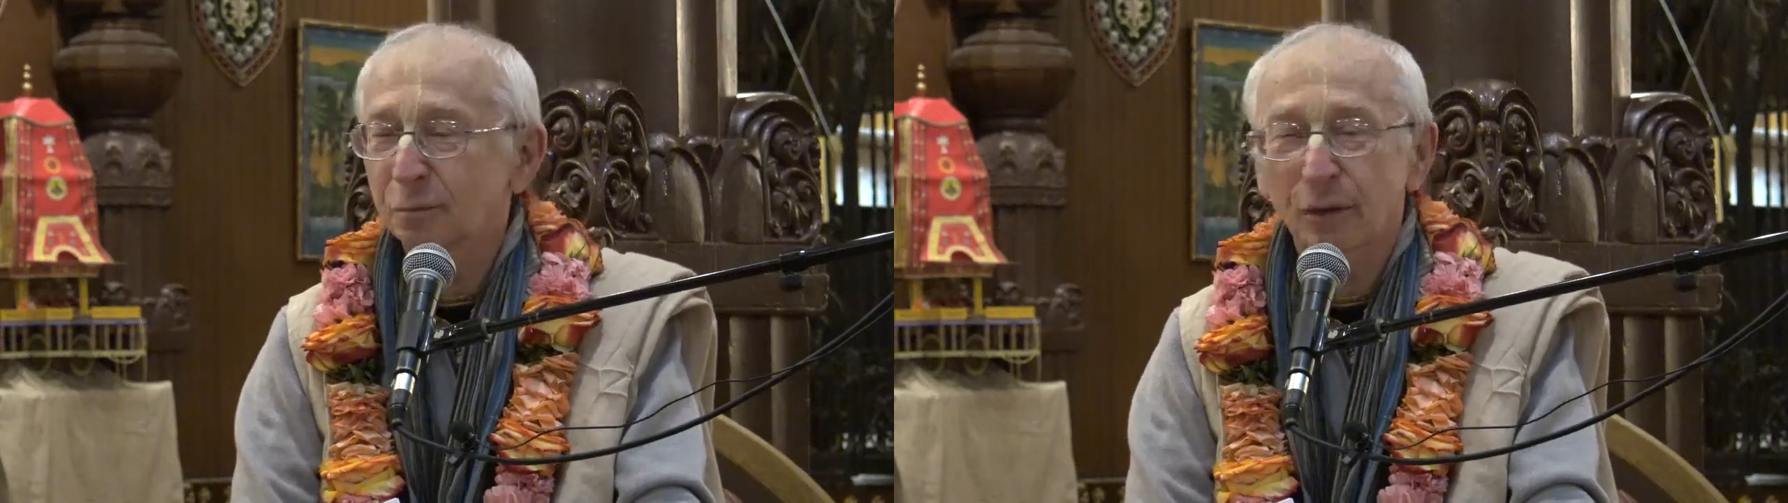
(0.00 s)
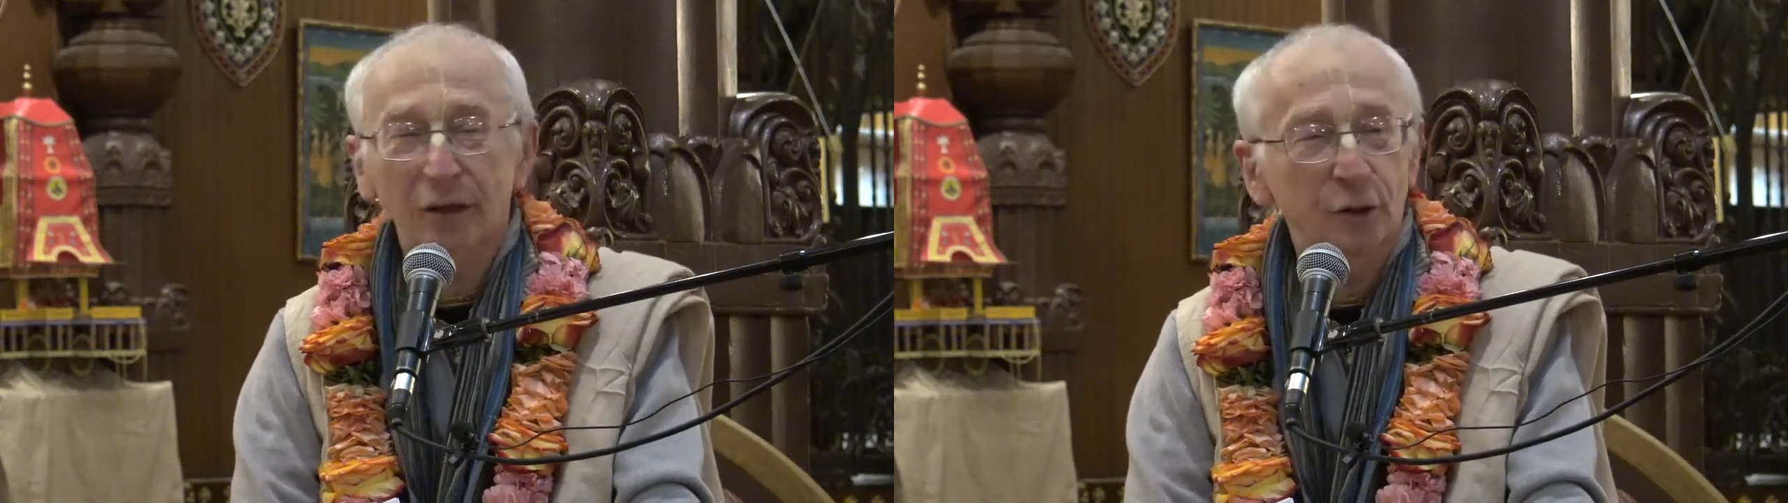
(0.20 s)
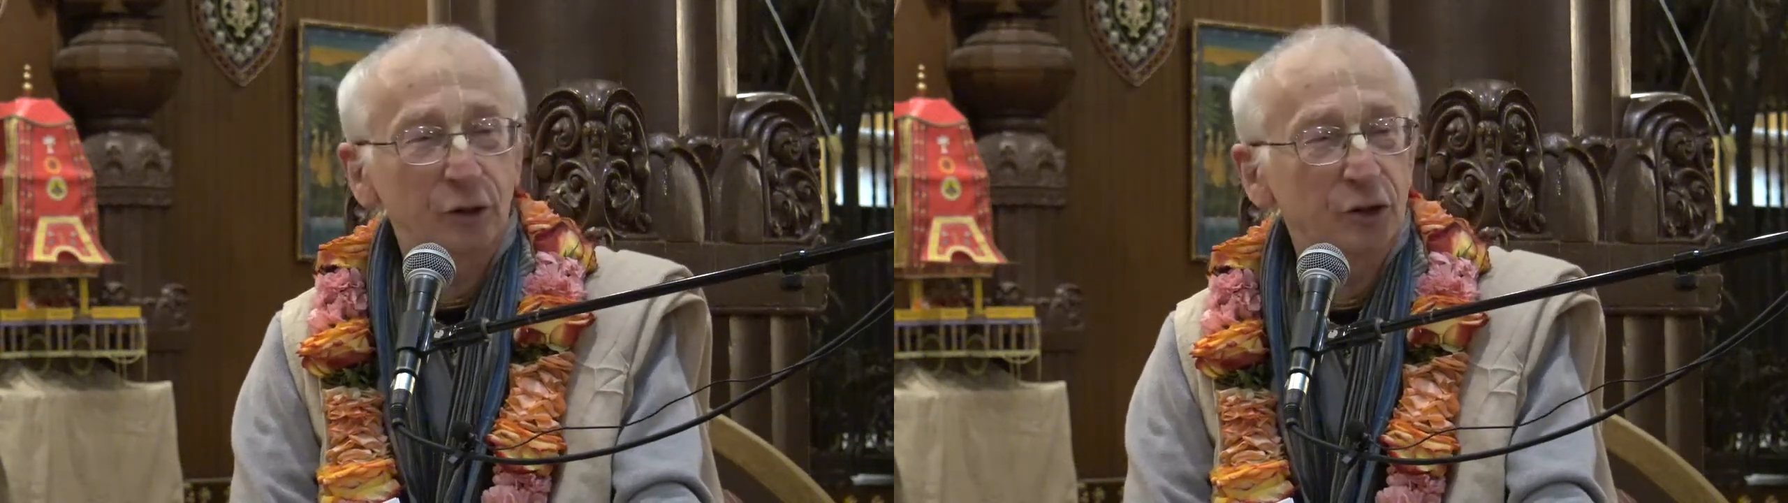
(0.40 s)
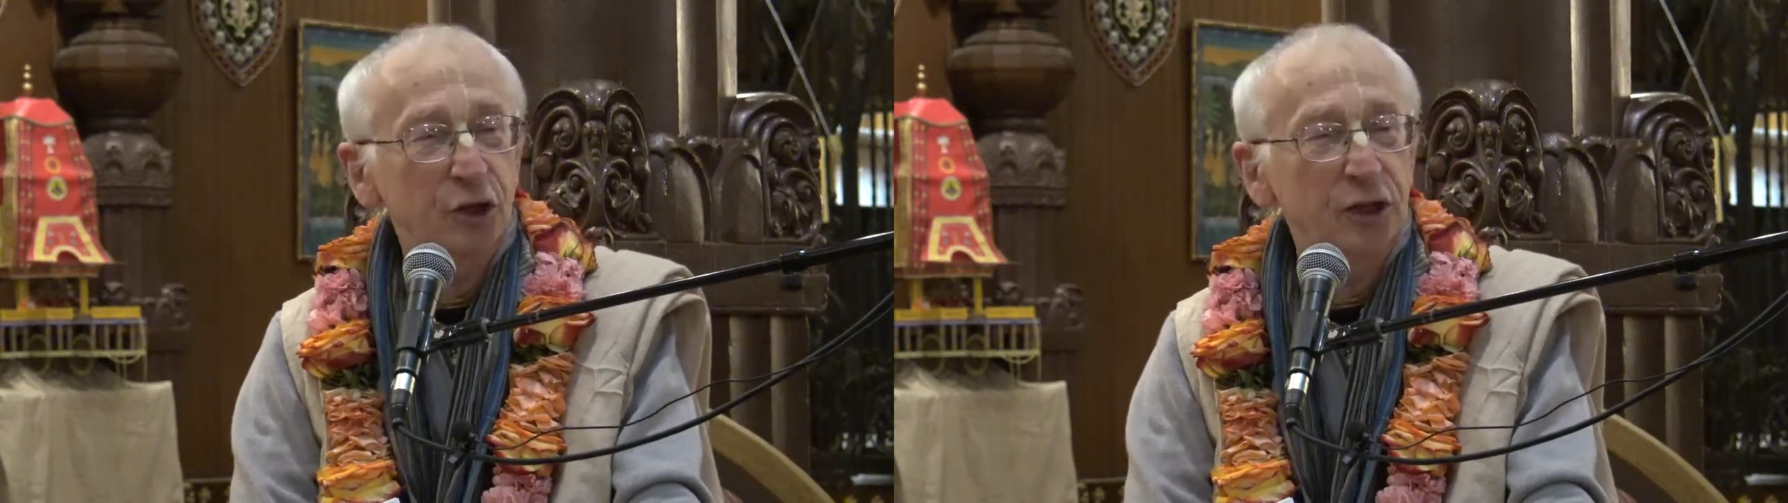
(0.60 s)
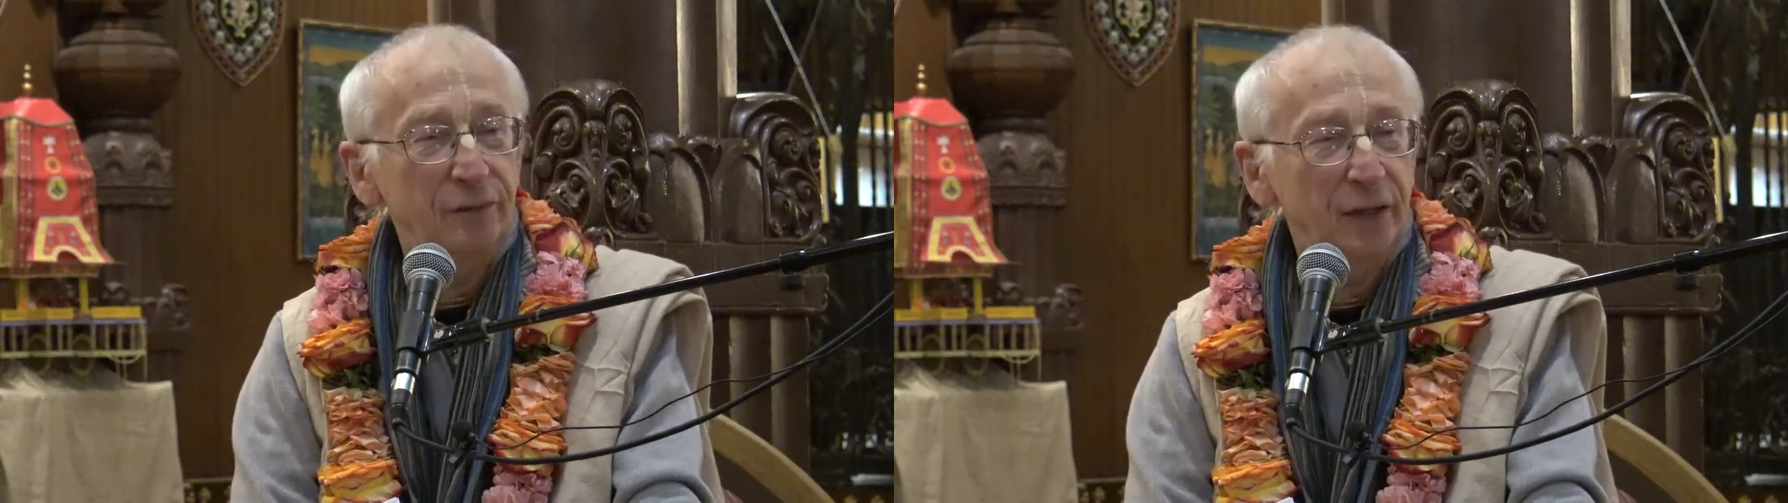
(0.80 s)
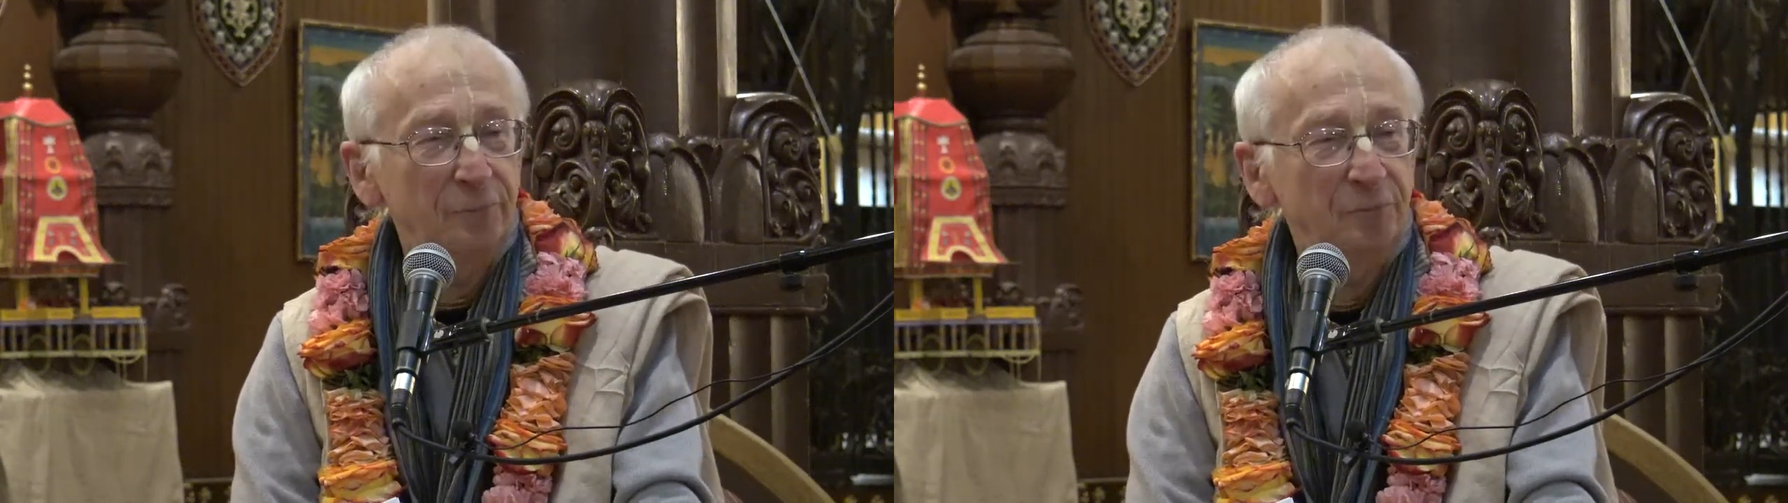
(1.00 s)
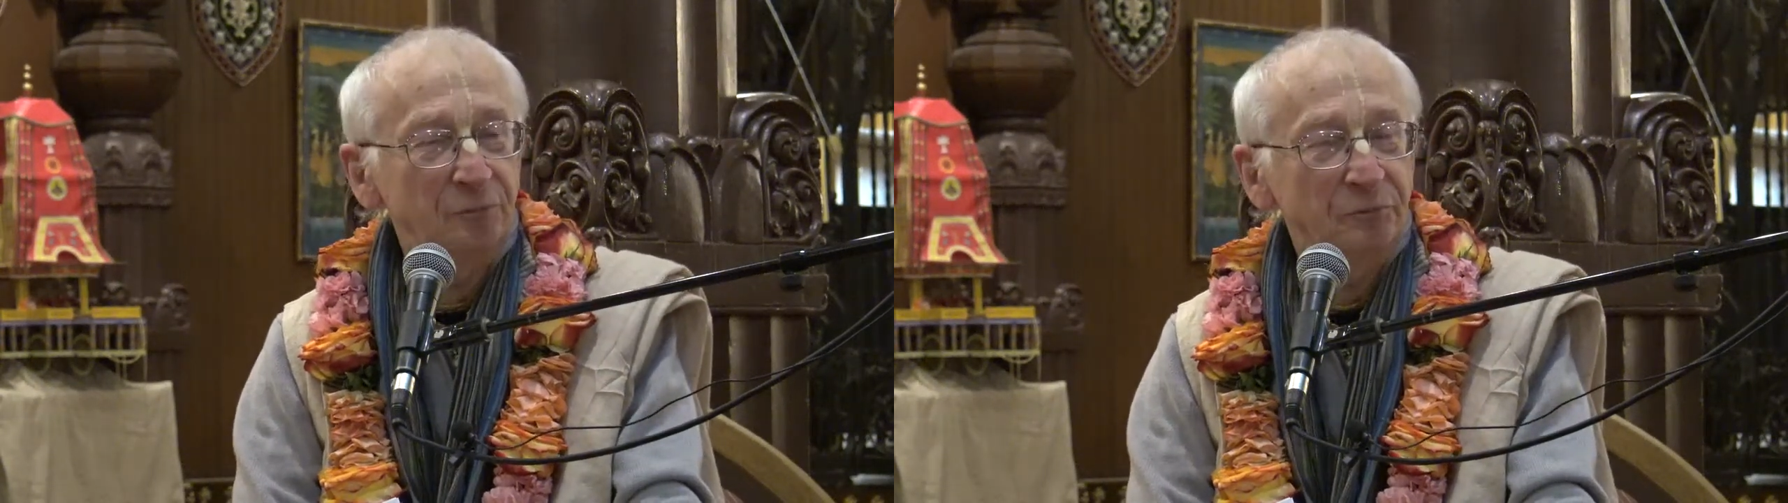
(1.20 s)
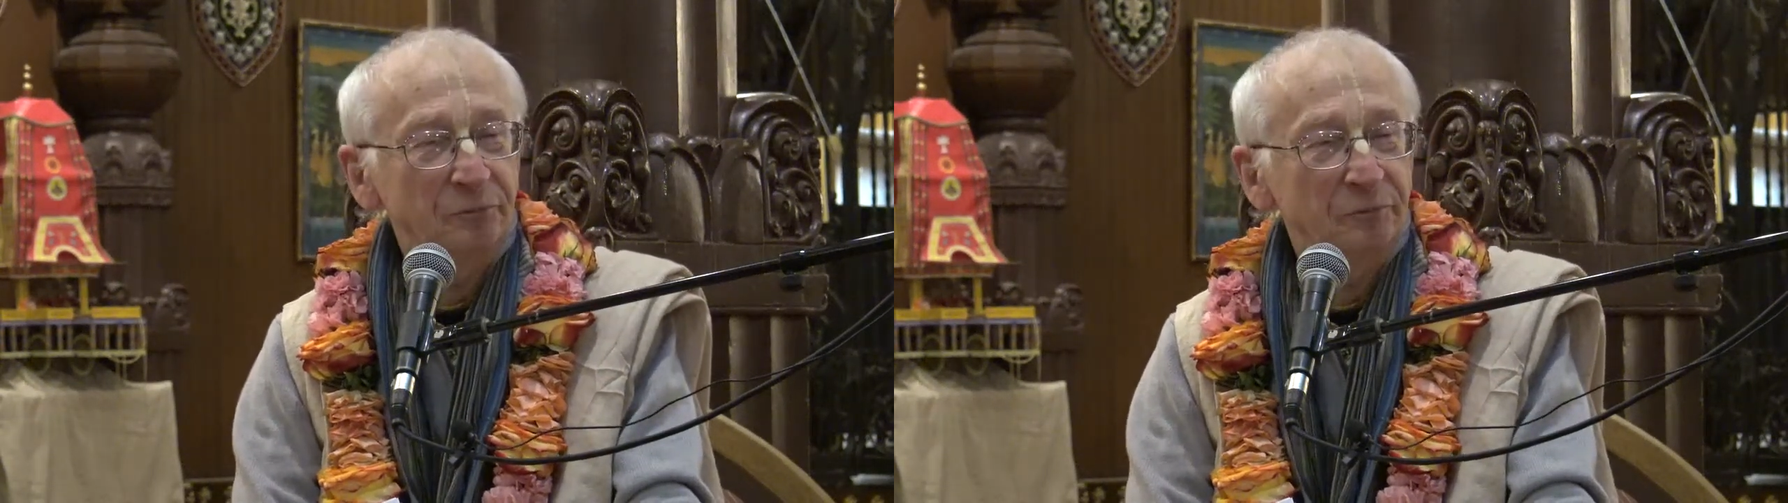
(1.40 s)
brother, Shiva.